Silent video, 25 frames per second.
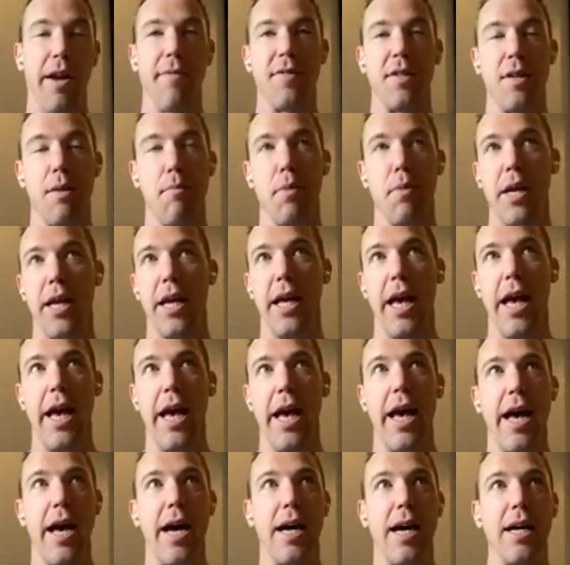But if
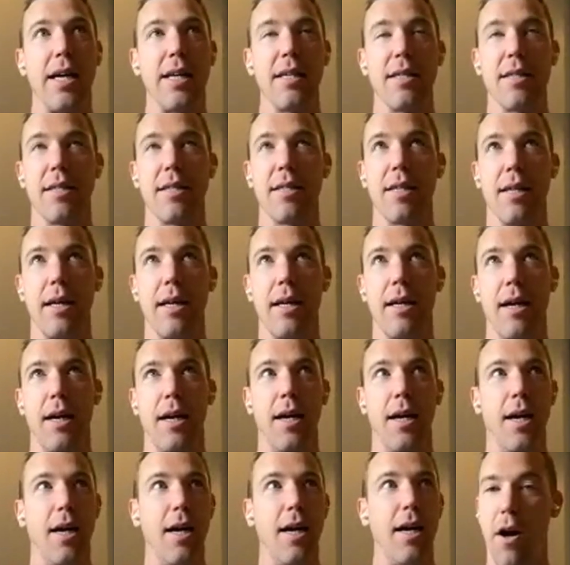somebody
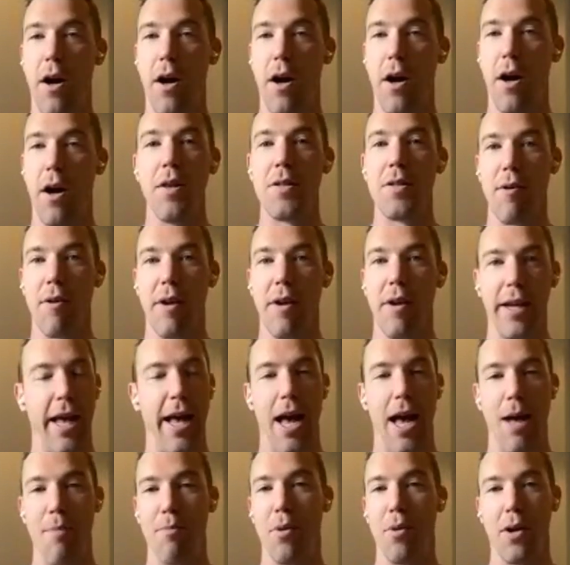has the
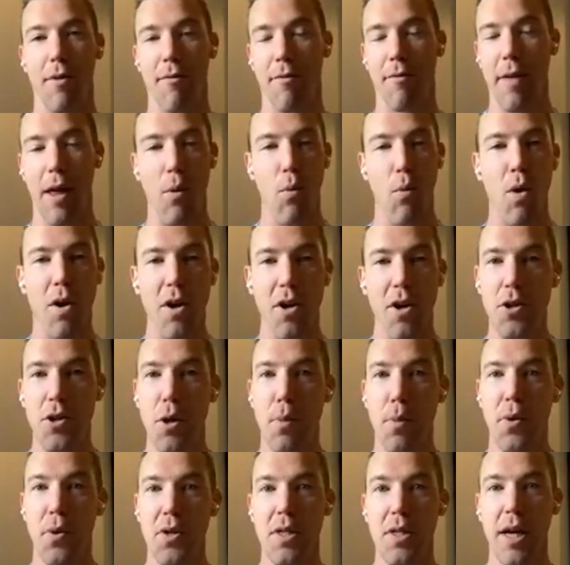funds and they're like, hey, I'm looking for
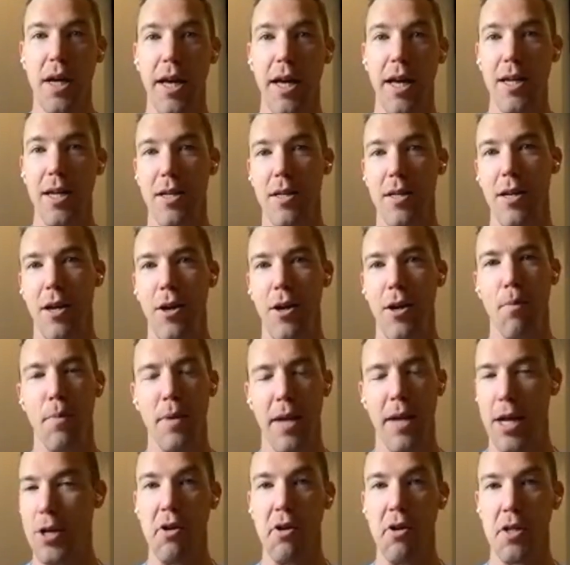that 1% to
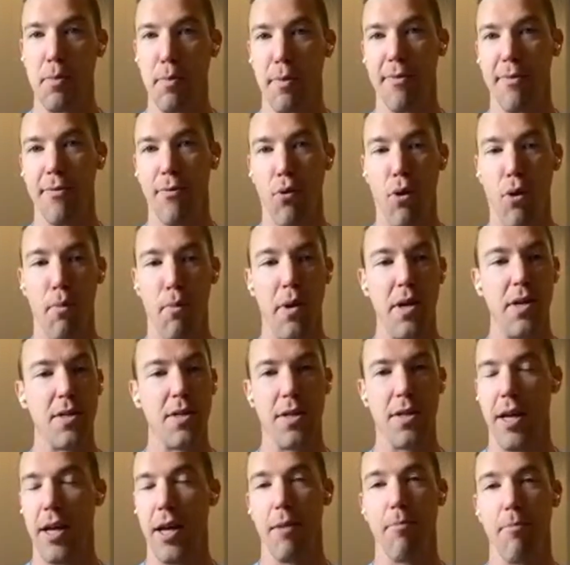2% potential increase in
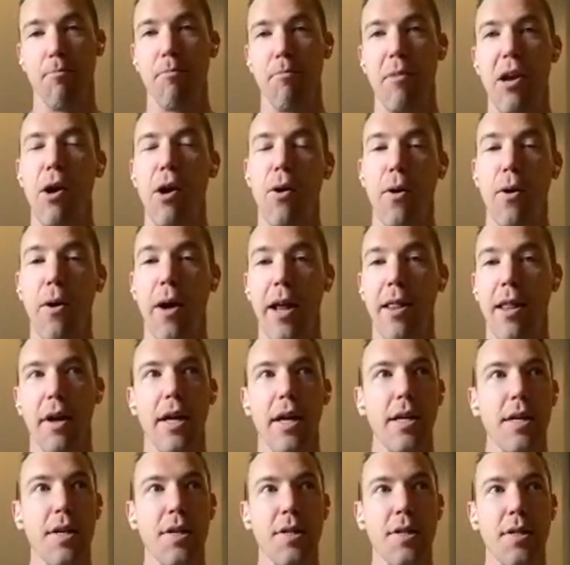performance, then
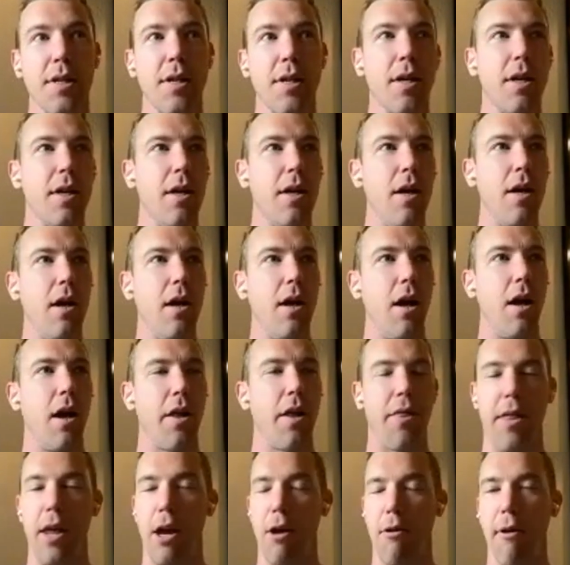I think there is
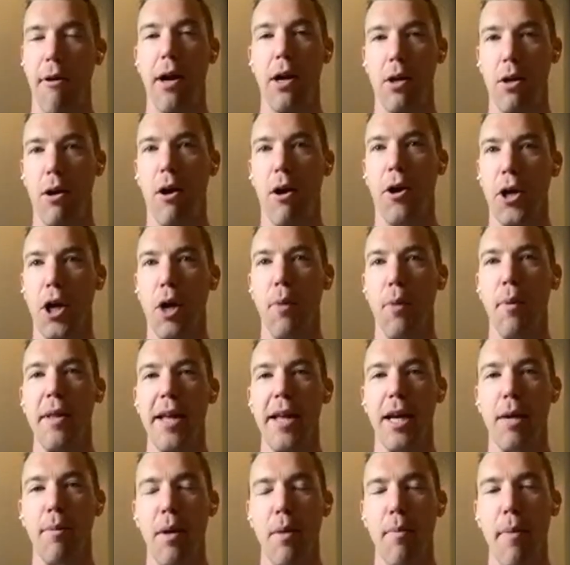a theoretical
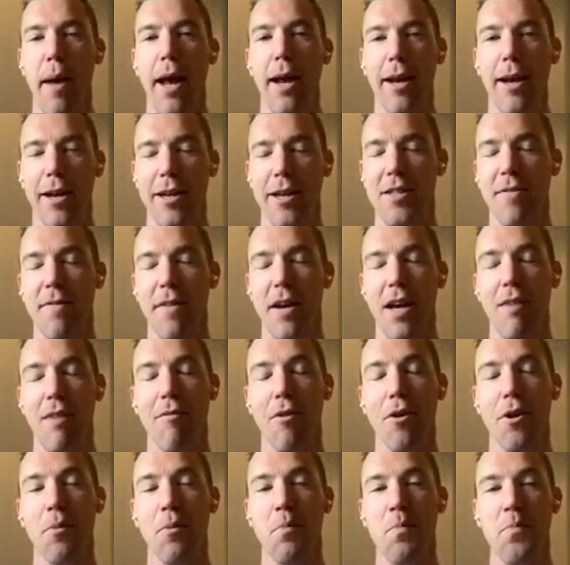argument that can be made
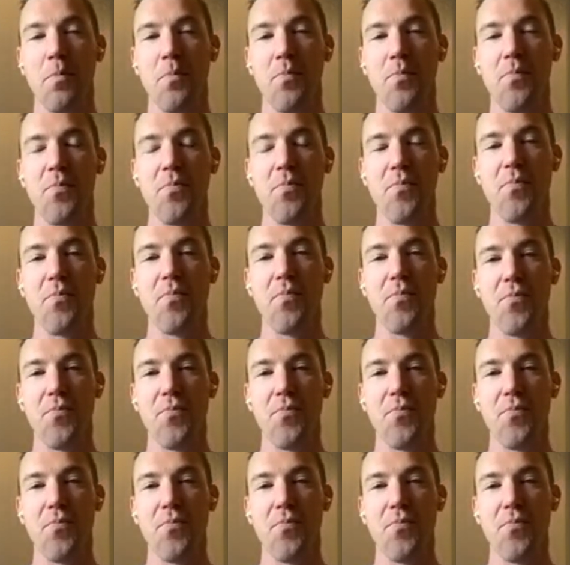in its favor.